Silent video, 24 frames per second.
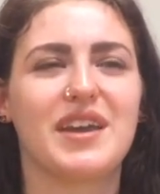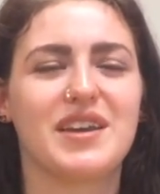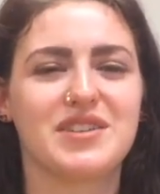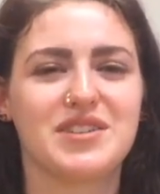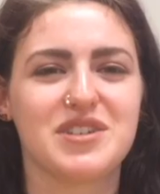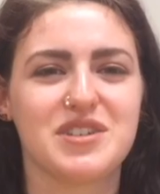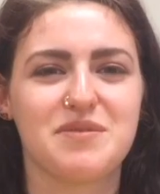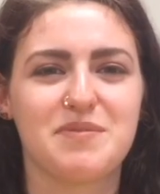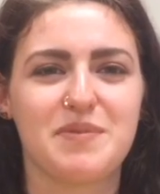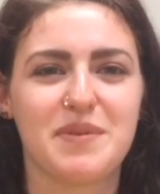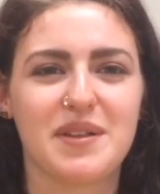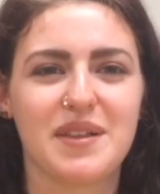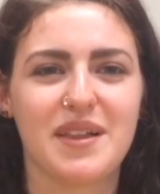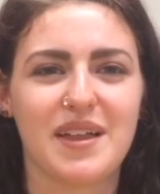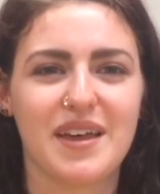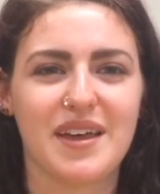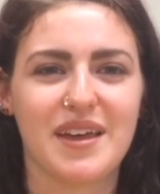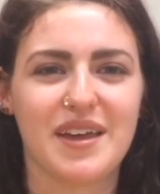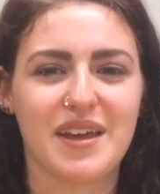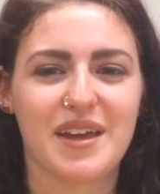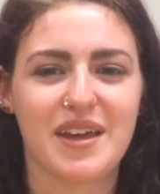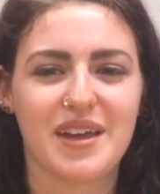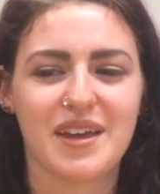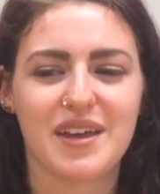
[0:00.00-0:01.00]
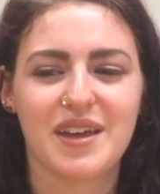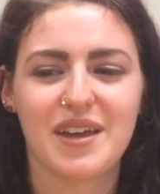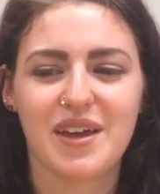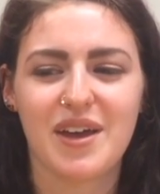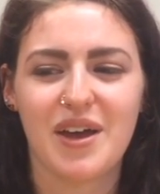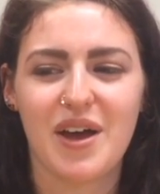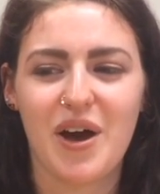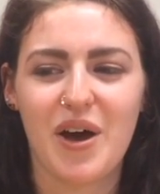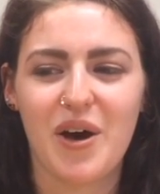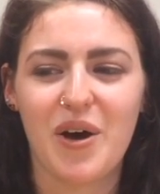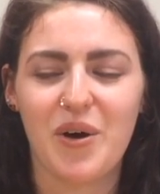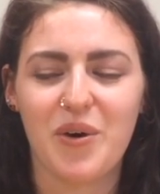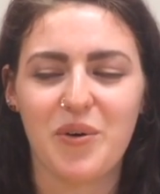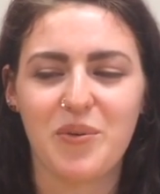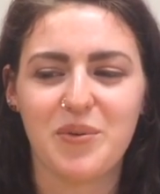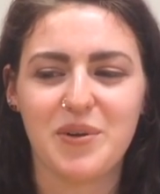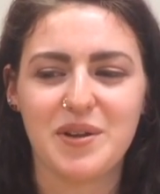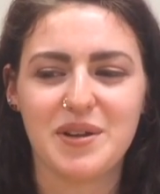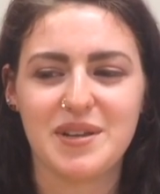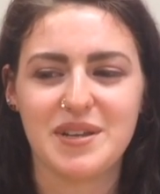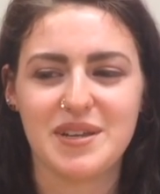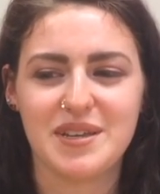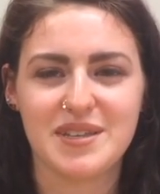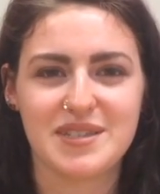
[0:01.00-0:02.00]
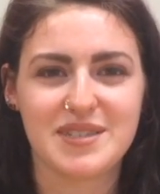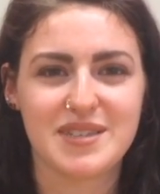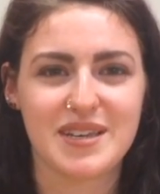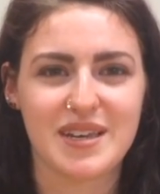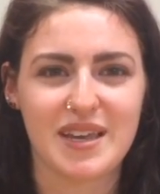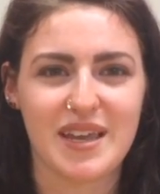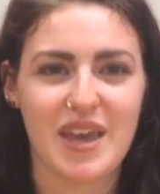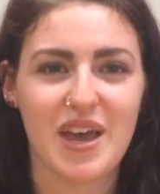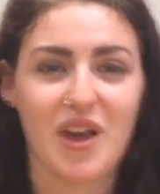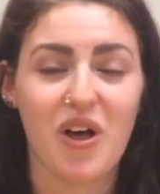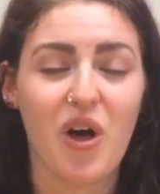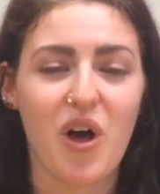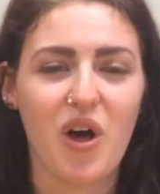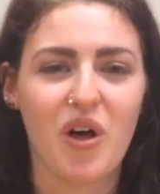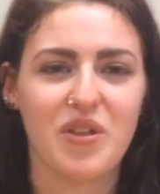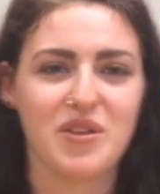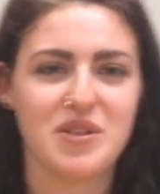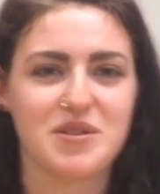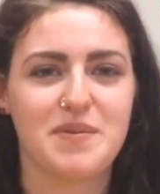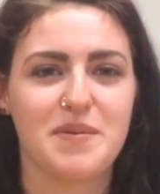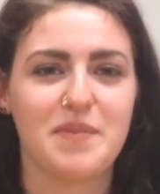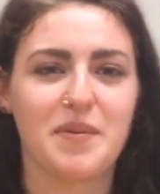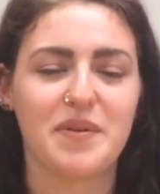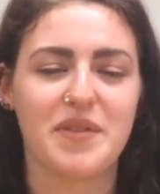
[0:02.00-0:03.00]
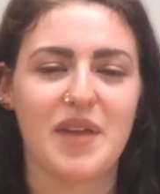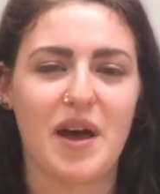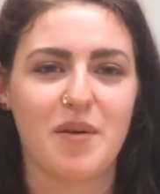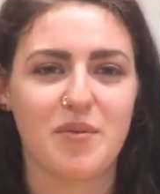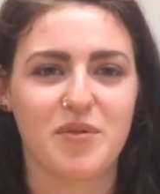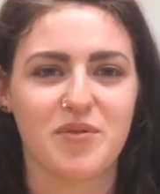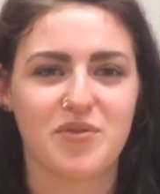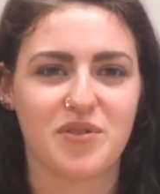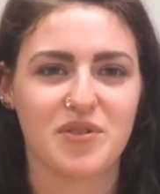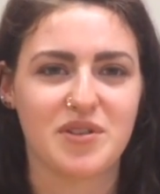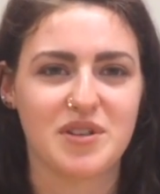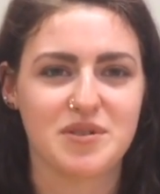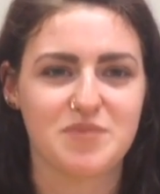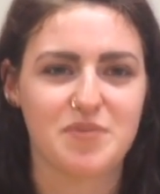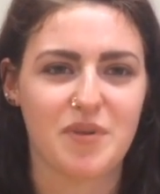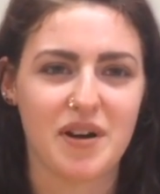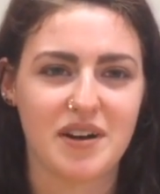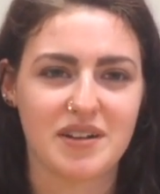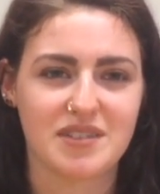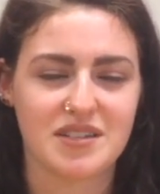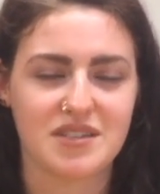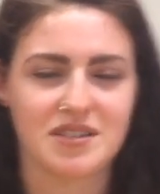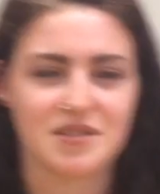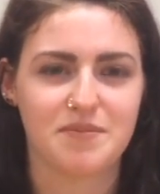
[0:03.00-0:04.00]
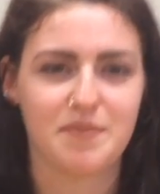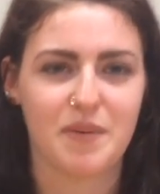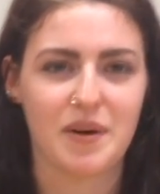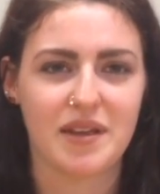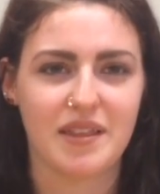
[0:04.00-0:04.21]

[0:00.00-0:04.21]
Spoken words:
just be like, oh, we need to kill all these people now before these products